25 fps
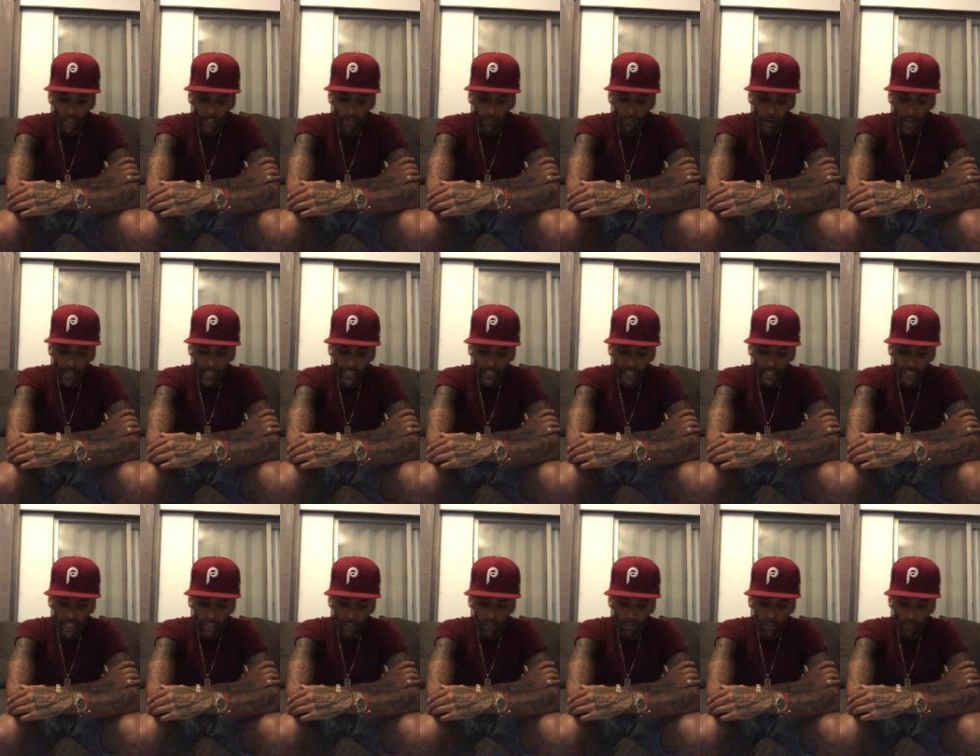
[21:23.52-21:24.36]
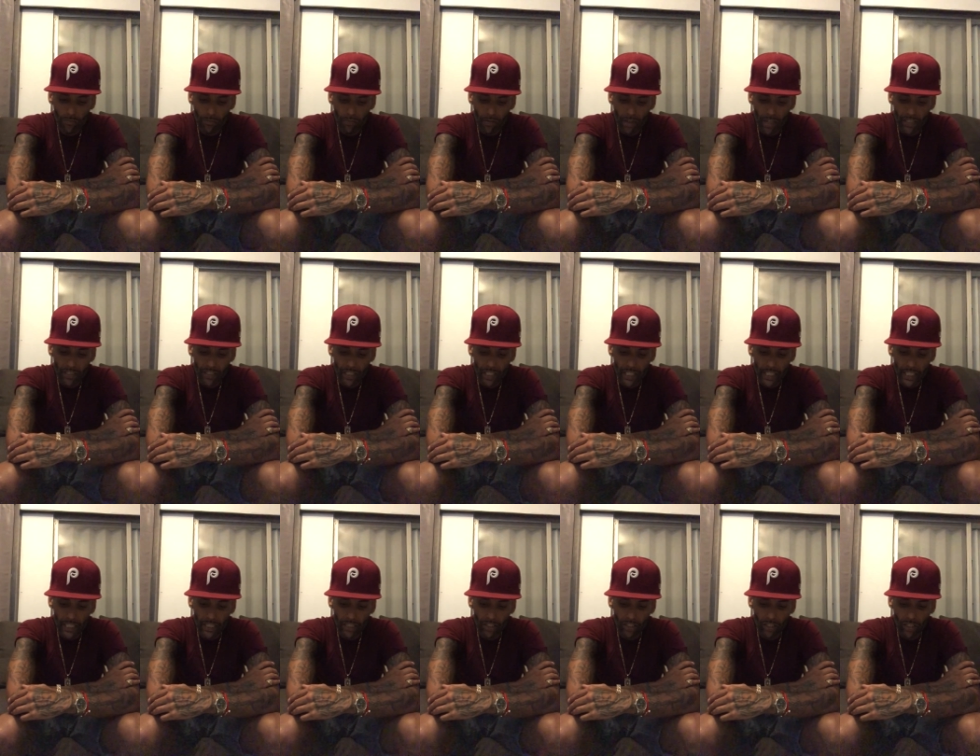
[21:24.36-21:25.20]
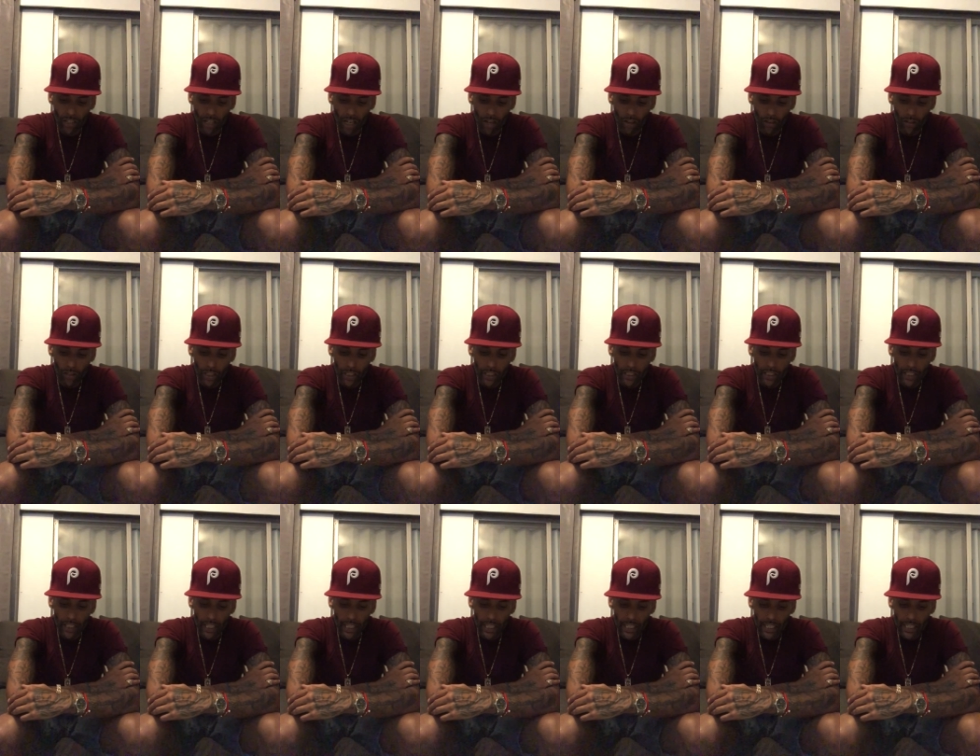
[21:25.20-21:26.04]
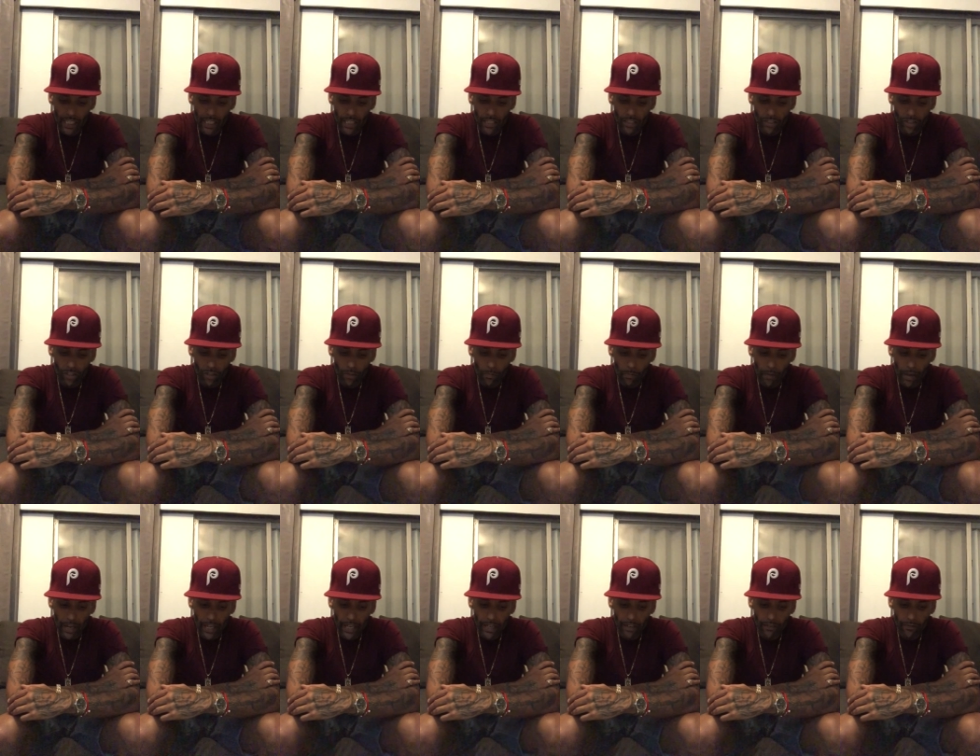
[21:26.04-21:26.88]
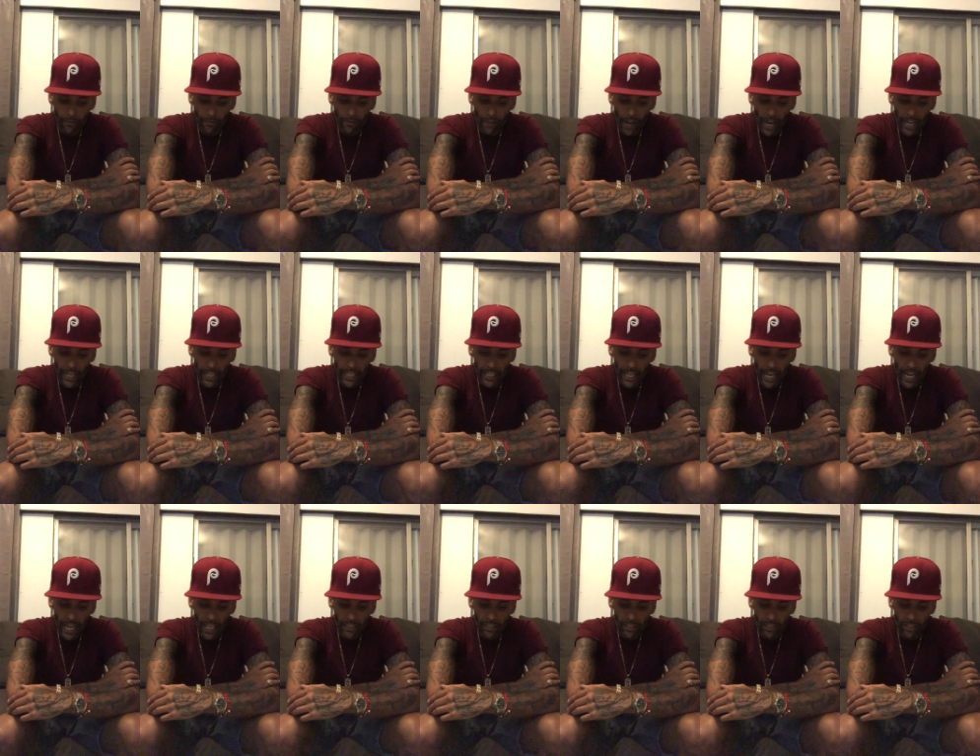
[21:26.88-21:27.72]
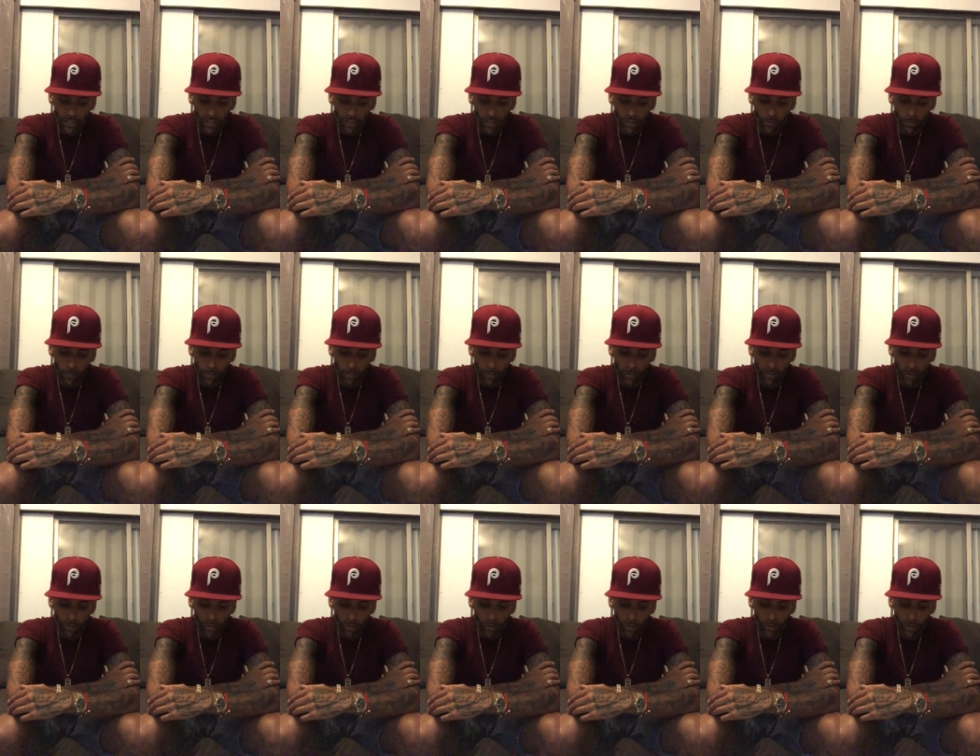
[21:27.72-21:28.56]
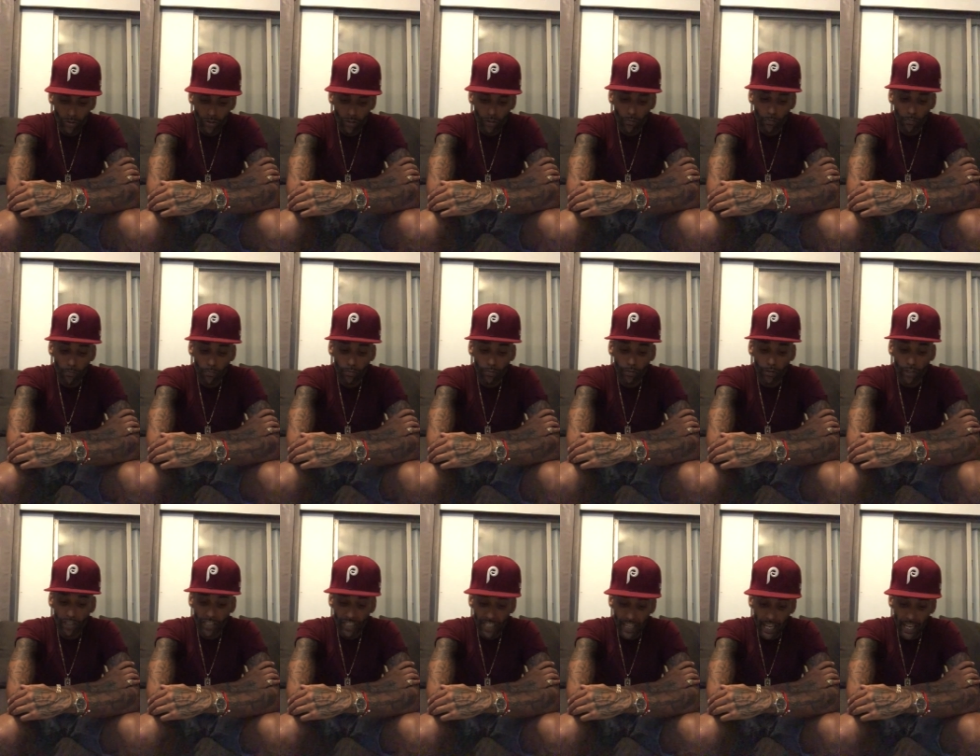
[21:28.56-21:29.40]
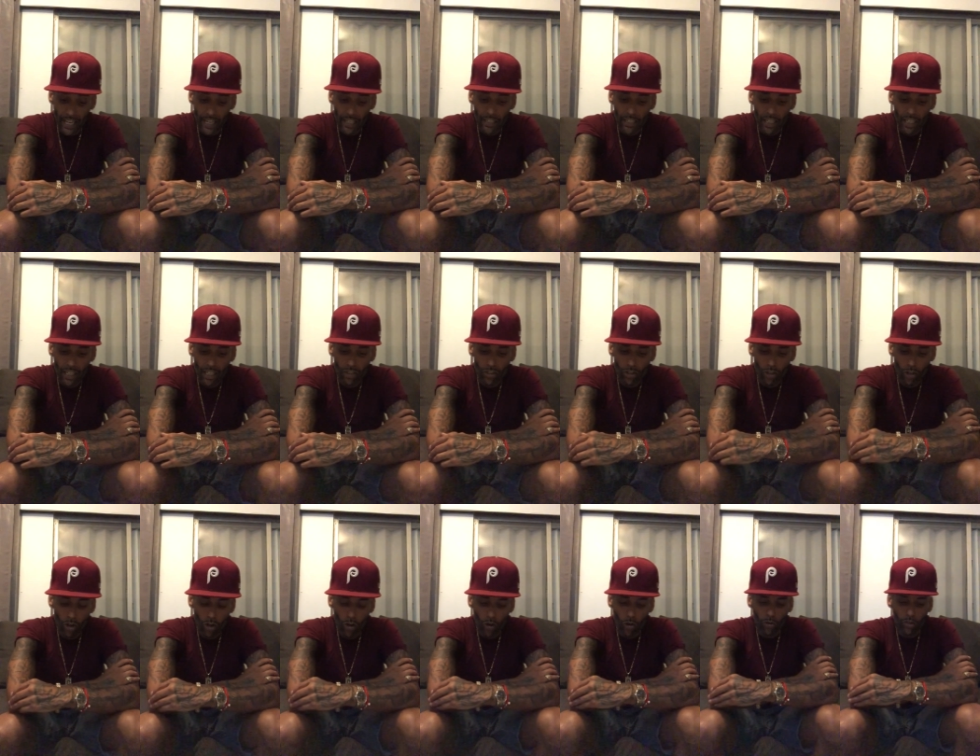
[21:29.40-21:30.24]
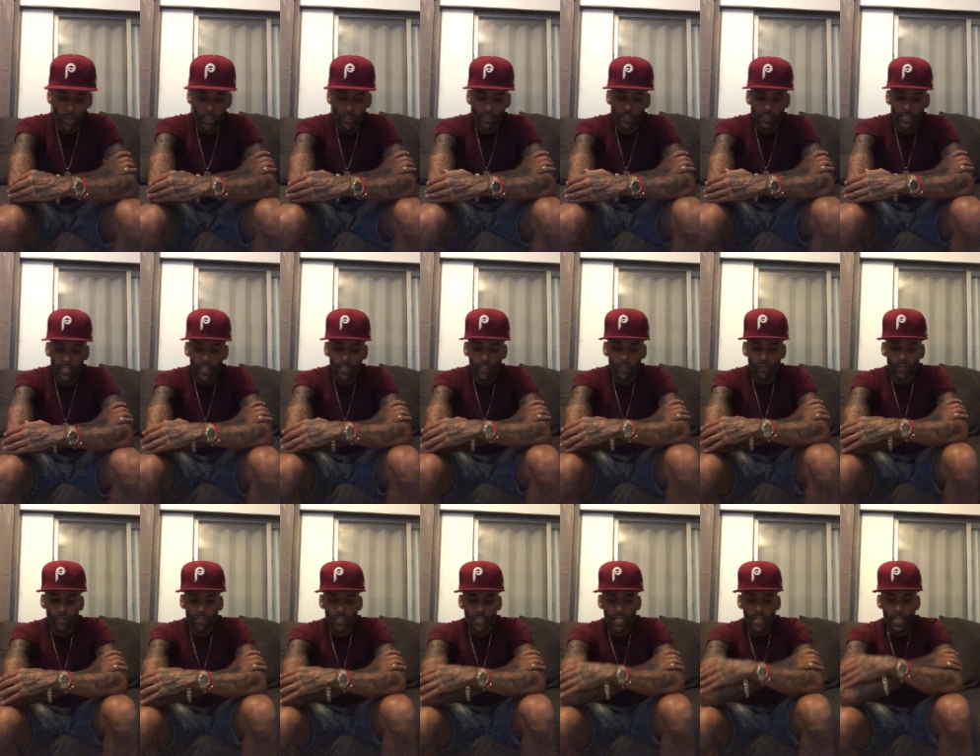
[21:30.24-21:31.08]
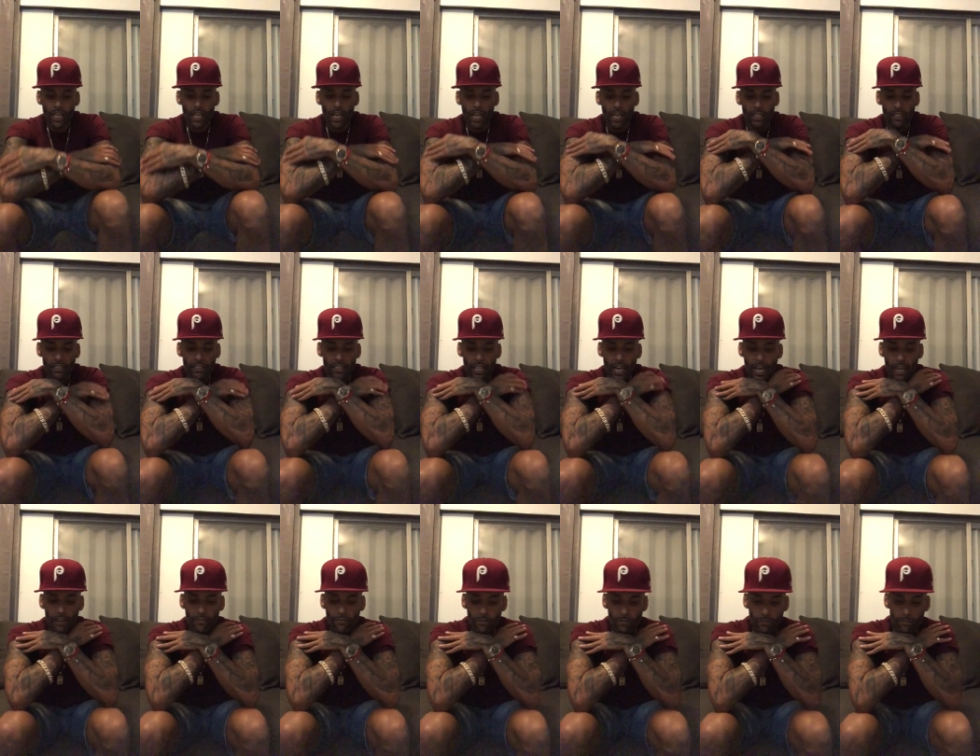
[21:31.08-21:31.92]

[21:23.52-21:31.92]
good bacteria present in the colon to make fatty acids to protect the colon cells. Aside